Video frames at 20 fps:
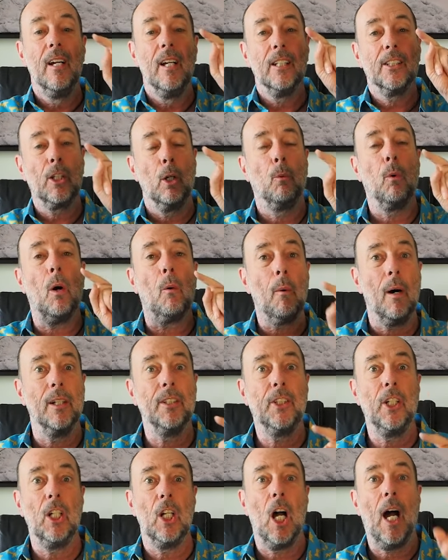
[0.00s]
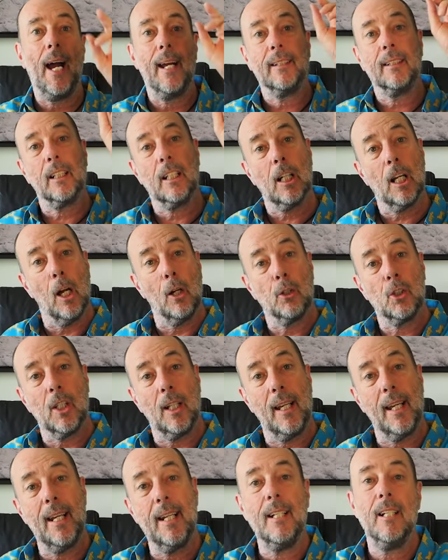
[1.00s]
So what one do you like? The closer
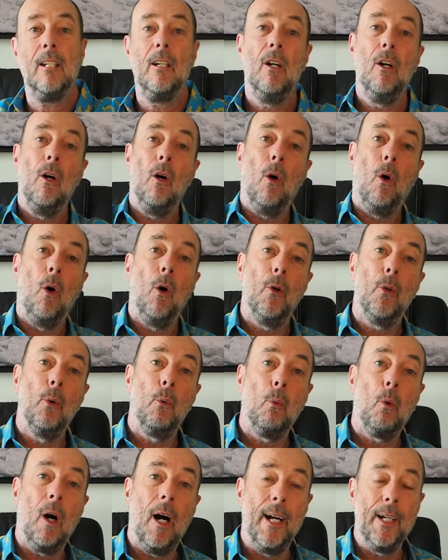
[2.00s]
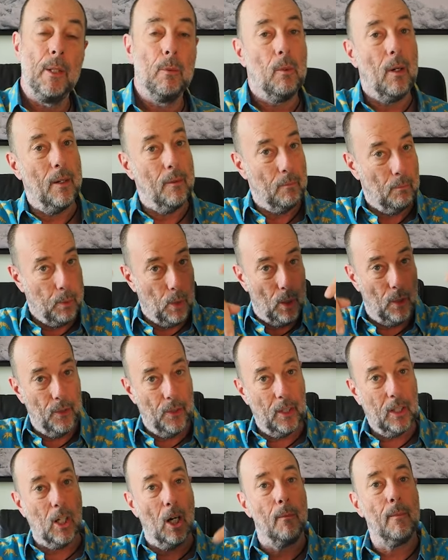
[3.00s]
in or the wider one? Put
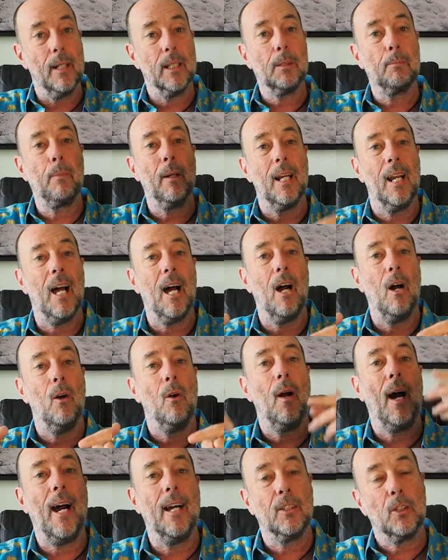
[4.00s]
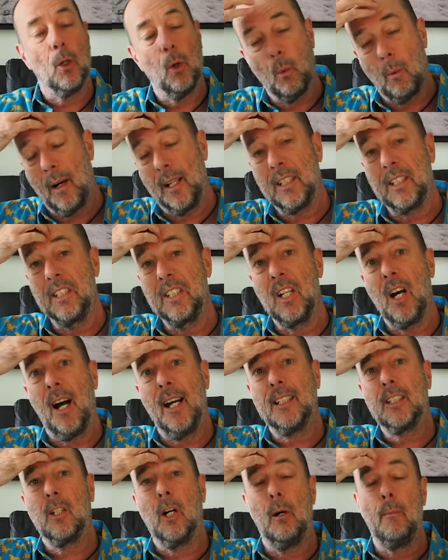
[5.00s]
the comments below. As always,
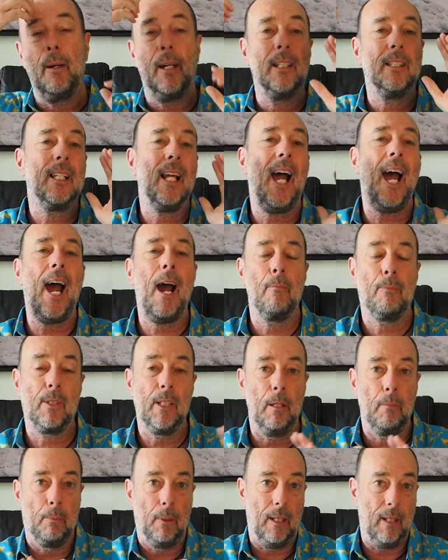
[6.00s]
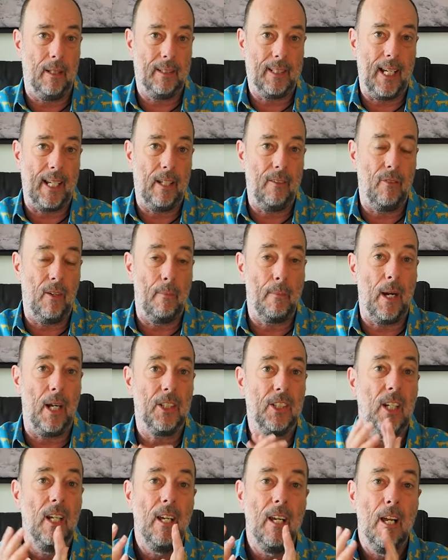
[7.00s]
nice comments. Absolutely brilliant. Thank you very
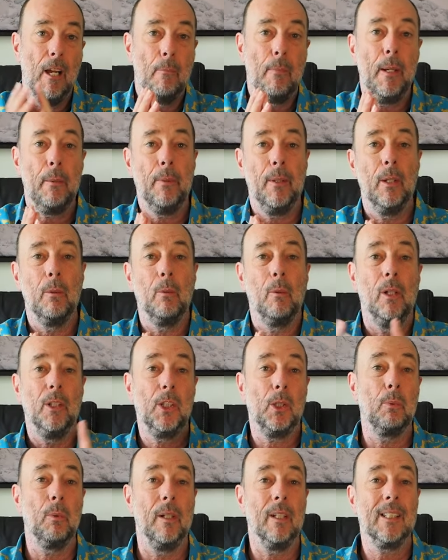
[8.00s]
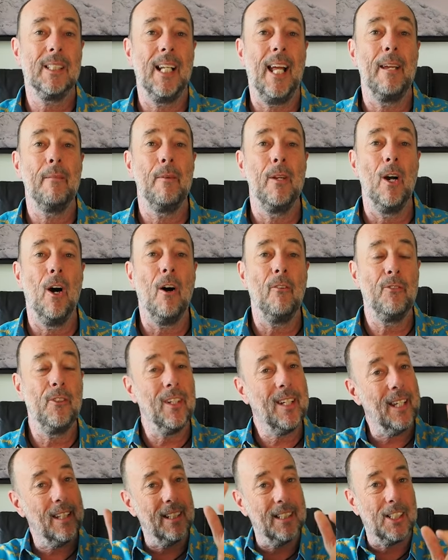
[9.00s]
much. People that just want to slate me off,
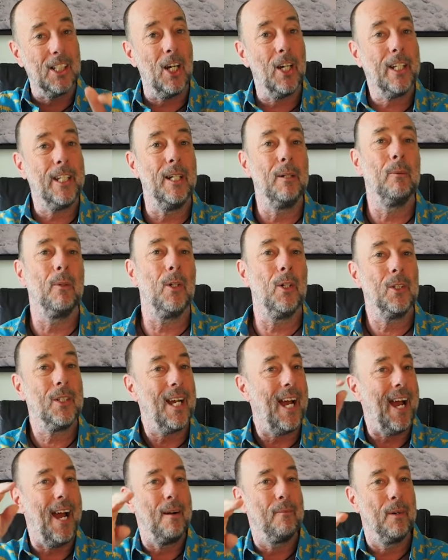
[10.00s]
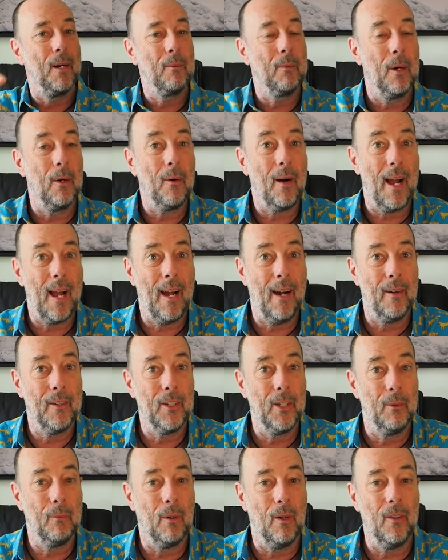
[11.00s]
you get the Turkey Award and we will out
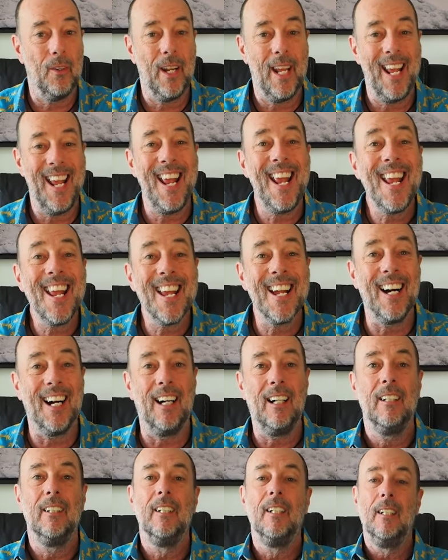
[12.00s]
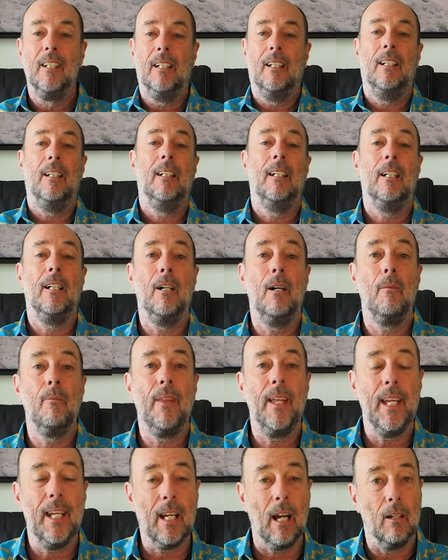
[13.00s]
you on here.
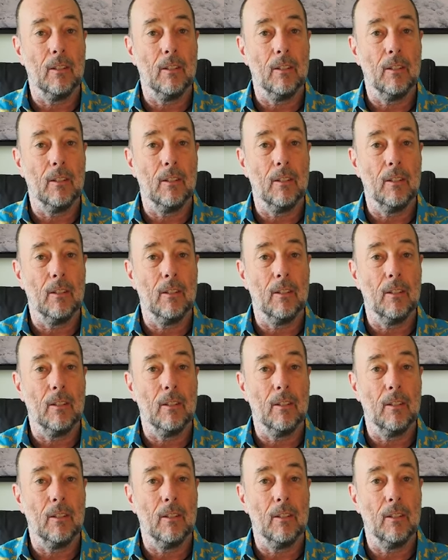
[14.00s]
There you go.